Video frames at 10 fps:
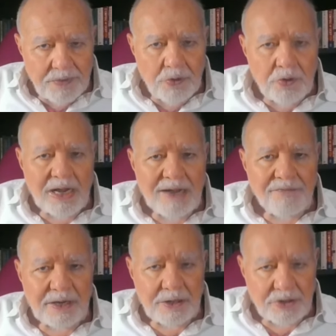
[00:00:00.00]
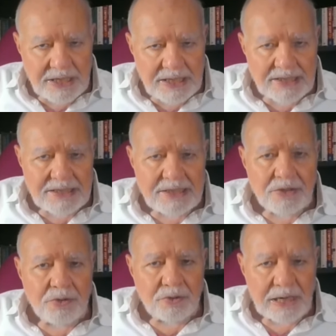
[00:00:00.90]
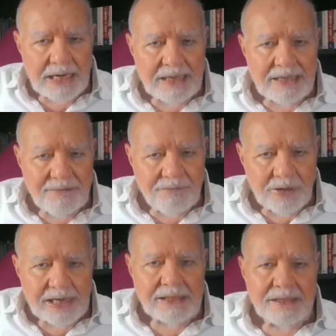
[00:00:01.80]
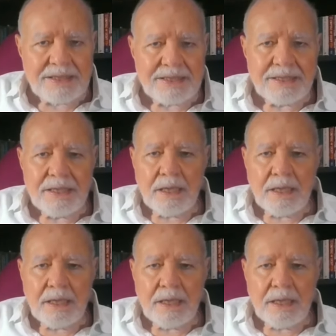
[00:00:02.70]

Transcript: you have increased your relative wealth.